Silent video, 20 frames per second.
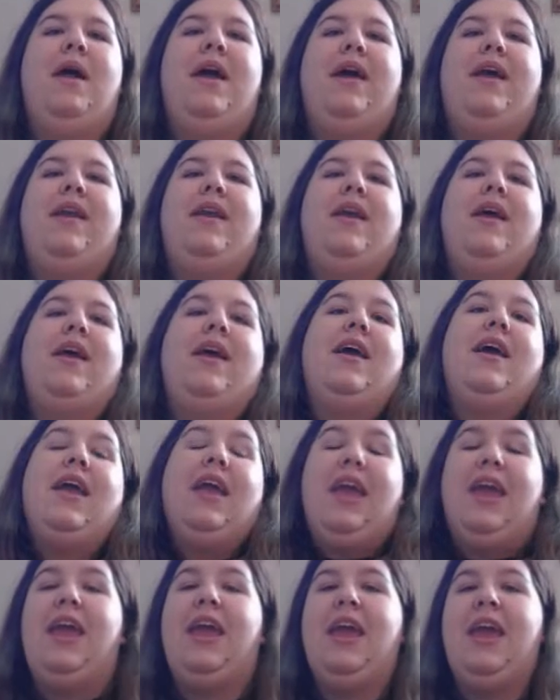and
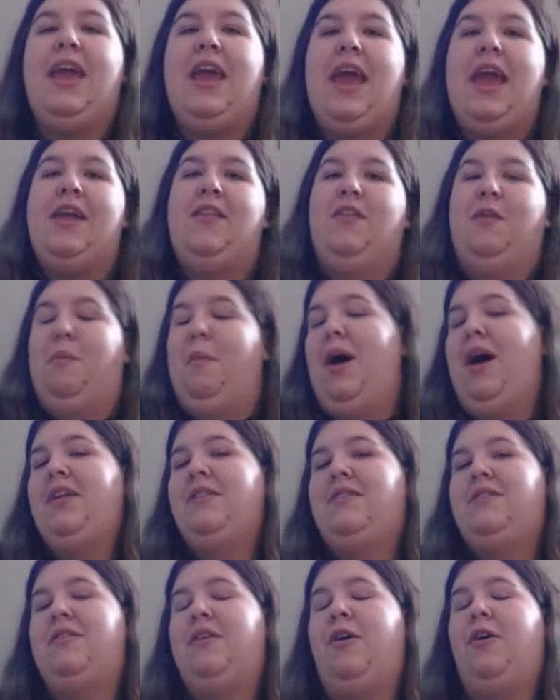he and the Mod
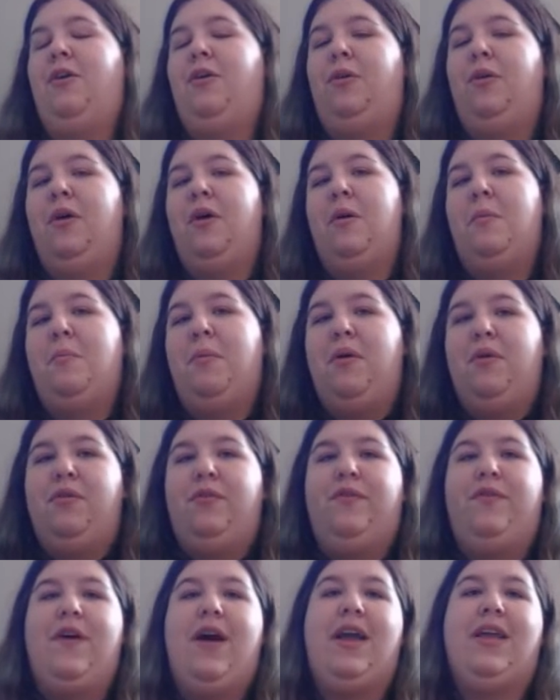Soul both
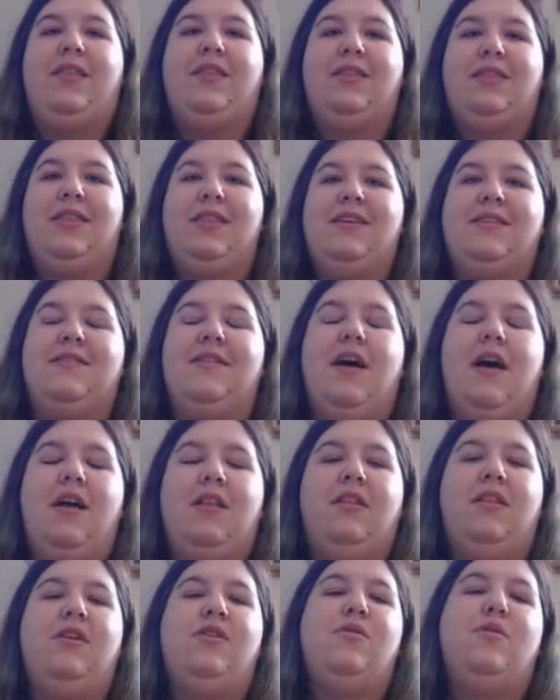fight this
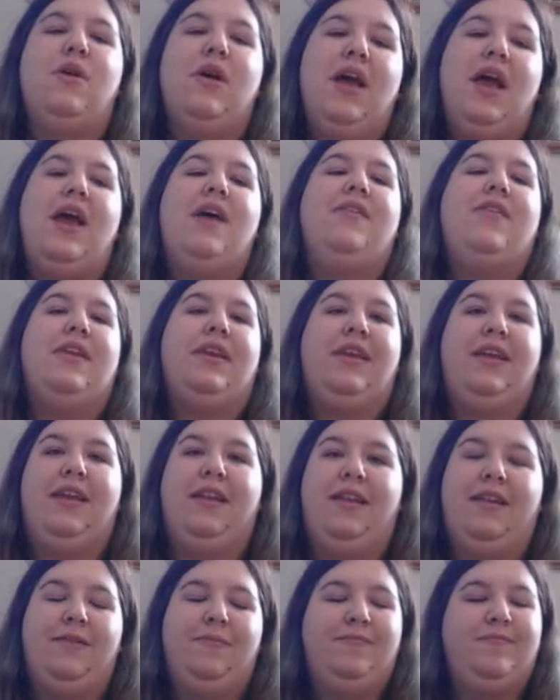hollow and then kill
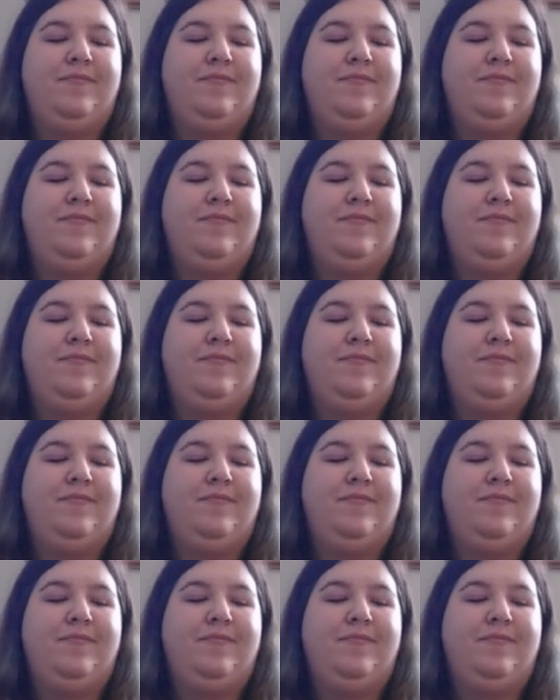it.